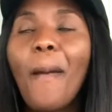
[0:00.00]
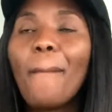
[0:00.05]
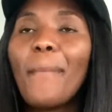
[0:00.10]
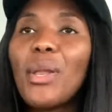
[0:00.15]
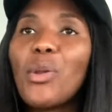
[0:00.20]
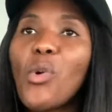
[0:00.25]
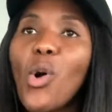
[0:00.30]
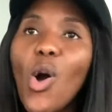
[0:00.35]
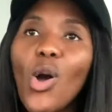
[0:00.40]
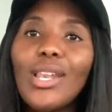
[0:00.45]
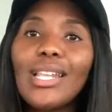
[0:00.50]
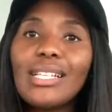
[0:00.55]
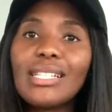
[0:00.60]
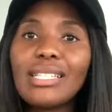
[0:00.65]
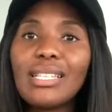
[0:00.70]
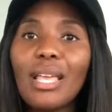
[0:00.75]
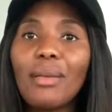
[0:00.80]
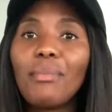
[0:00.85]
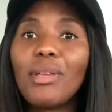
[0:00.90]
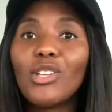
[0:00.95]
But we
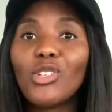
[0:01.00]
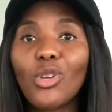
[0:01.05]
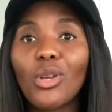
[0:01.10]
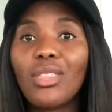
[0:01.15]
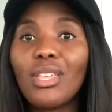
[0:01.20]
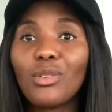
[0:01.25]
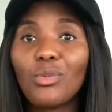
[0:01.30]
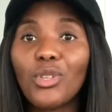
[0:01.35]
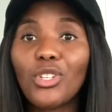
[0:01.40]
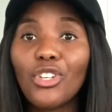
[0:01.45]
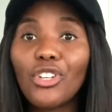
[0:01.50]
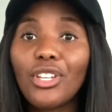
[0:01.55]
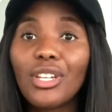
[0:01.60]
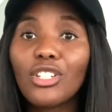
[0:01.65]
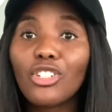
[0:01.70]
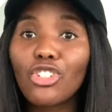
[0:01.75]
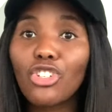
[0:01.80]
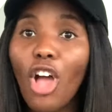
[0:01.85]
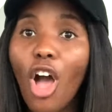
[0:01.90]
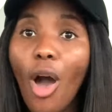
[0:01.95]
always say, make sure that when you're going
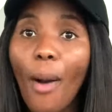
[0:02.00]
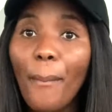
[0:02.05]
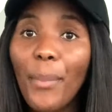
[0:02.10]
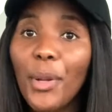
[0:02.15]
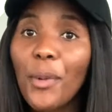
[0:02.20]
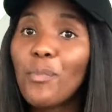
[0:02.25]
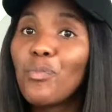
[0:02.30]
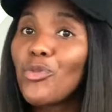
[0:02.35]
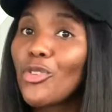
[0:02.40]
to shop,